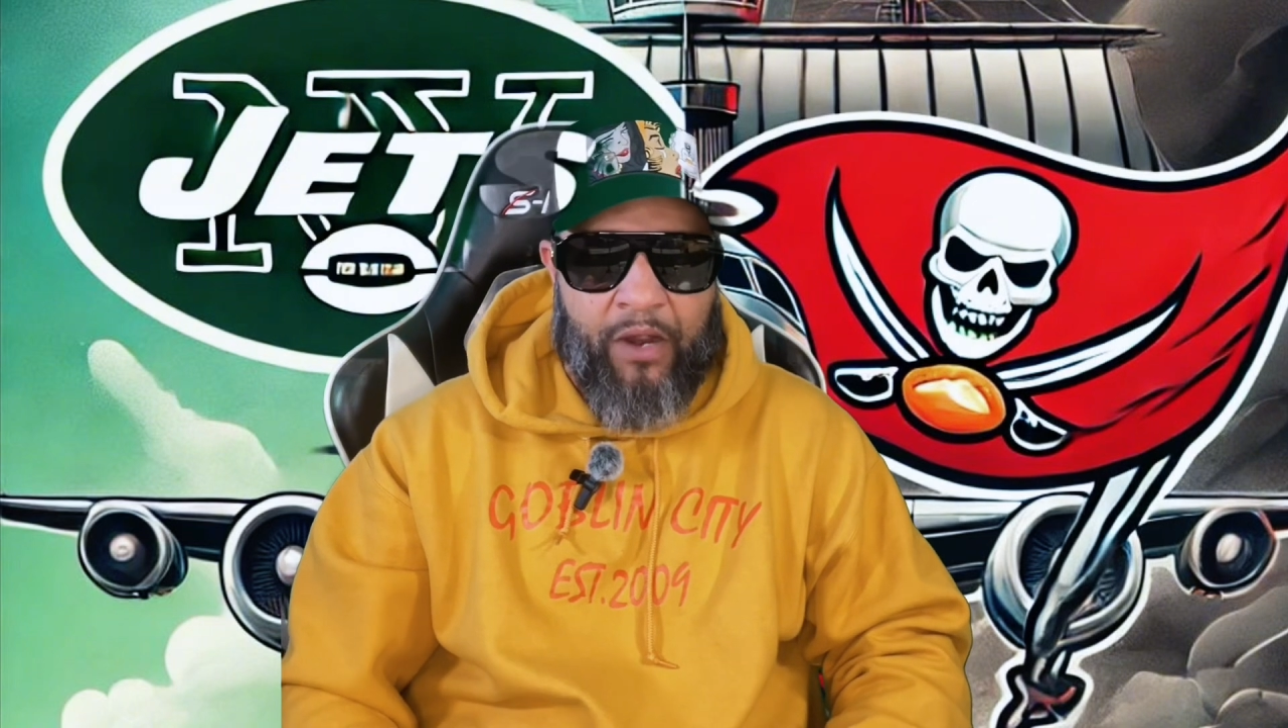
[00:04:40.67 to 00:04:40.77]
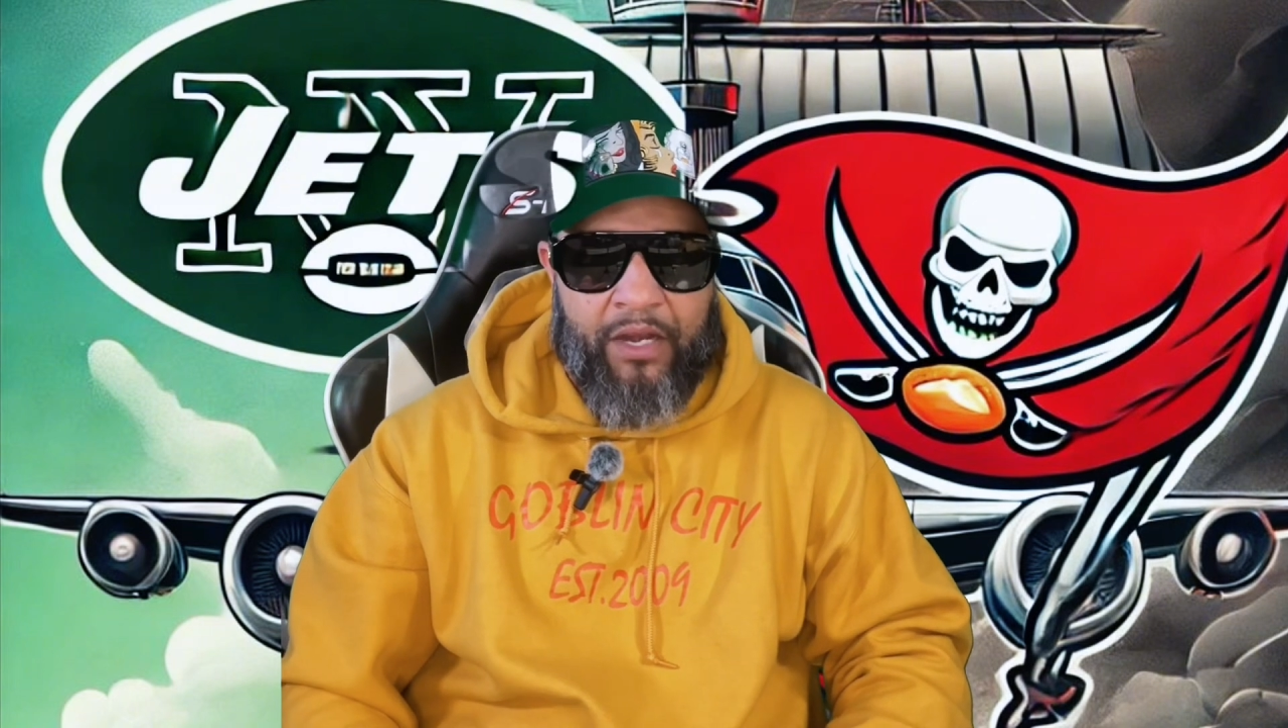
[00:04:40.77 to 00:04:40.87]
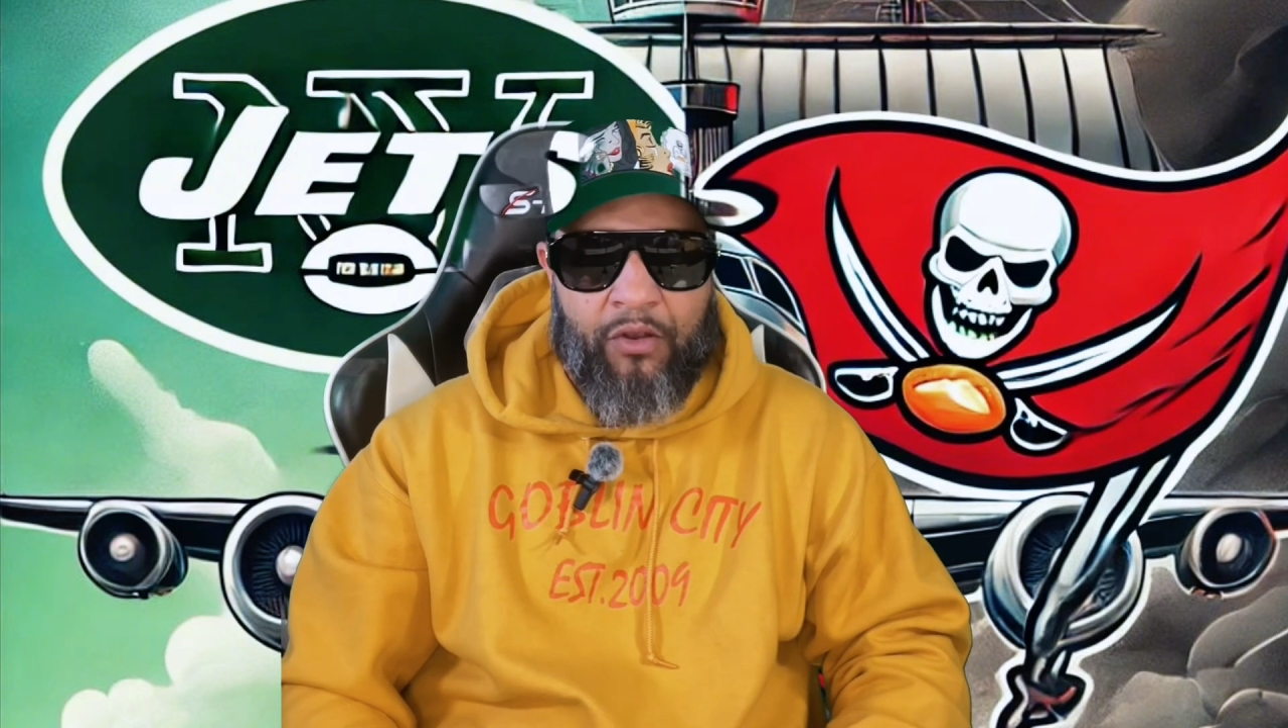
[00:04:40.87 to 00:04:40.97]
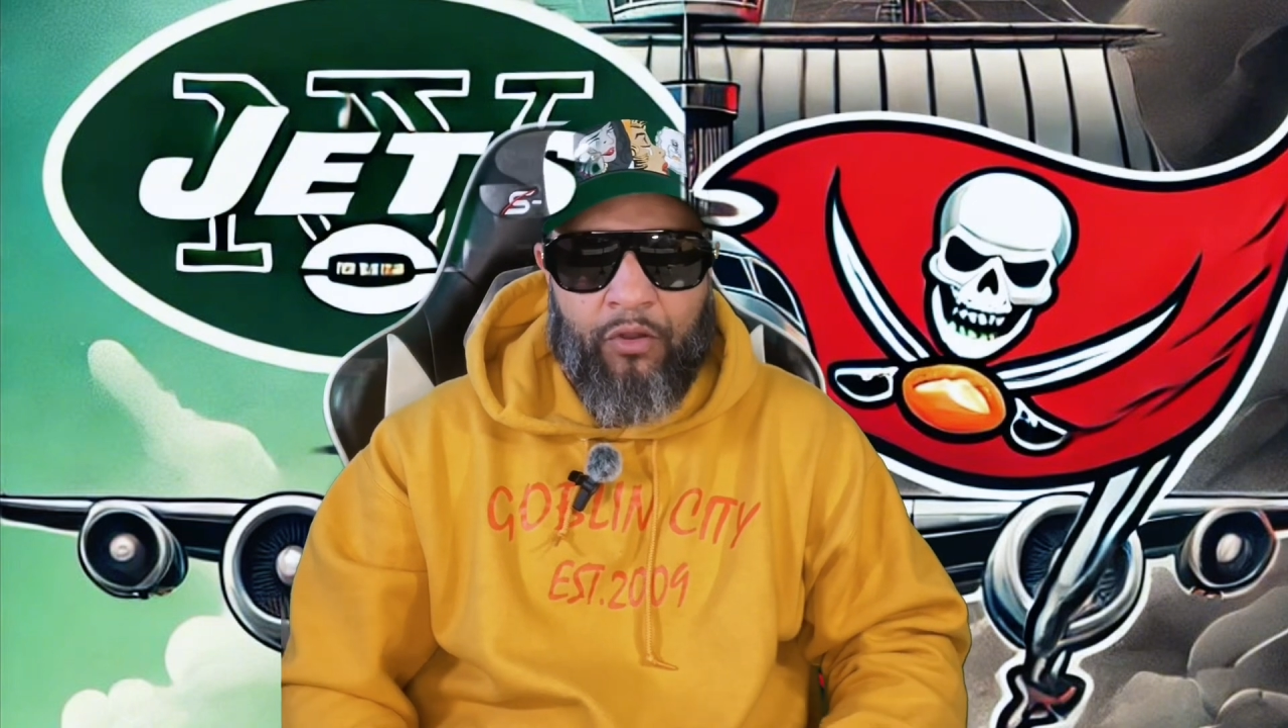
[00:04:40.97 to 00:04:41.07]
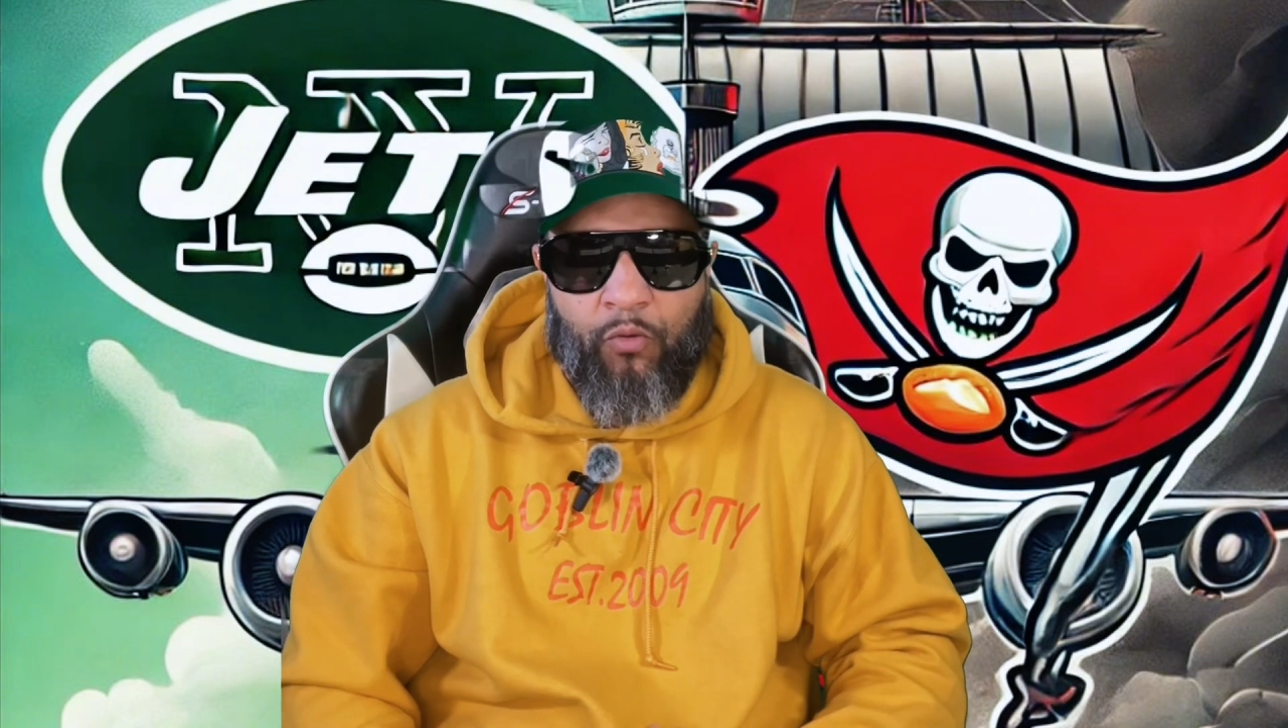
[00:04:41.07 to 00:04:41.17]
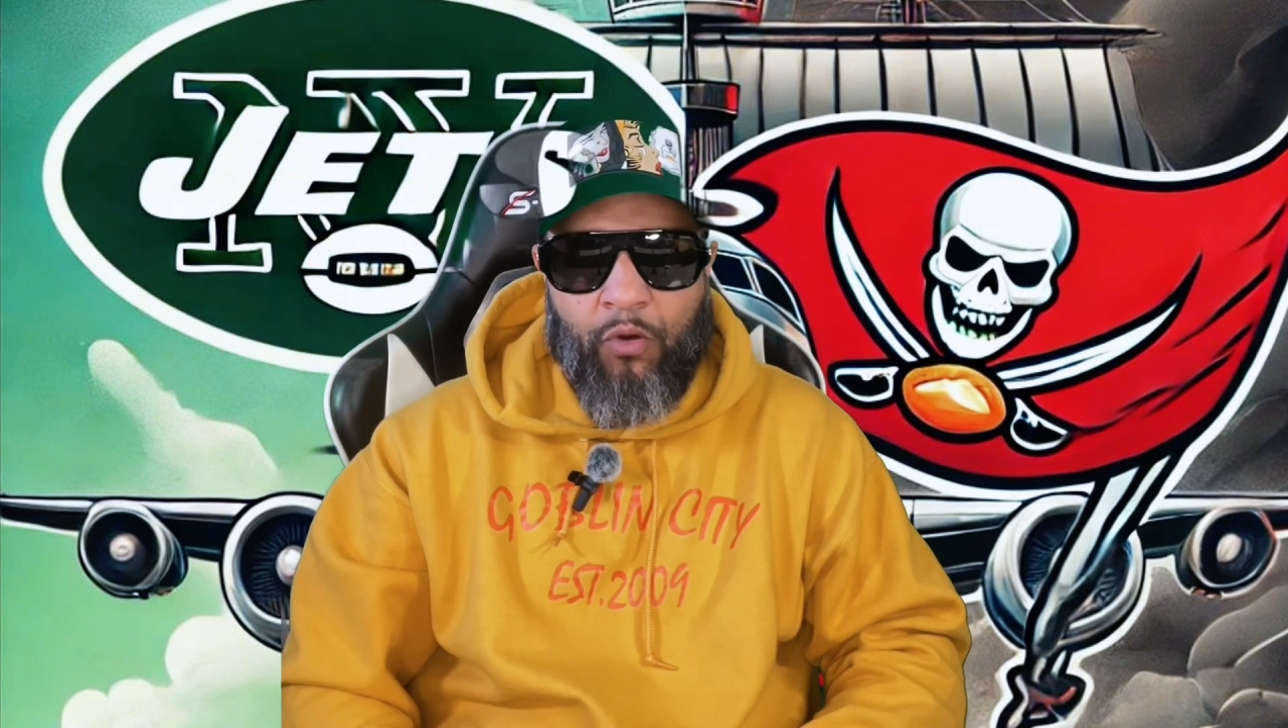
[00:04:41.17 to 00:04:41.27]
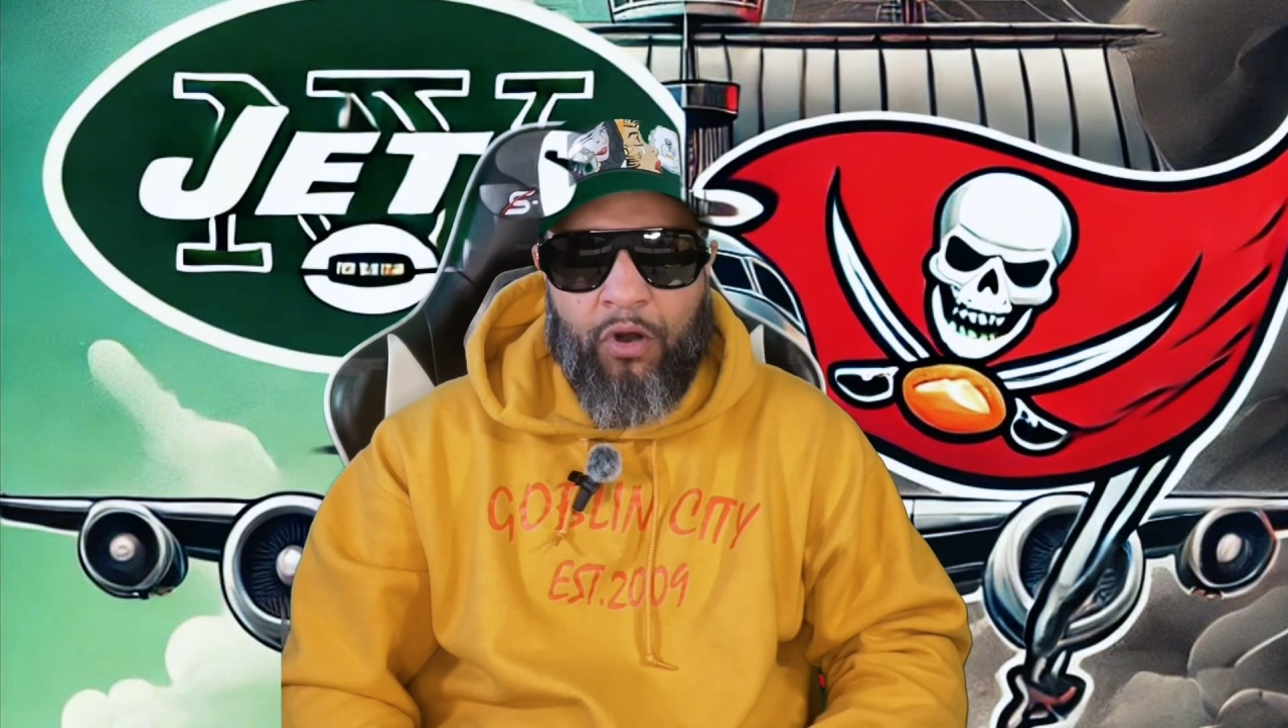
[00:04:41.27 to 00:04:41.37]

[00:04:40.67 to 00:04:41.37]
writing on the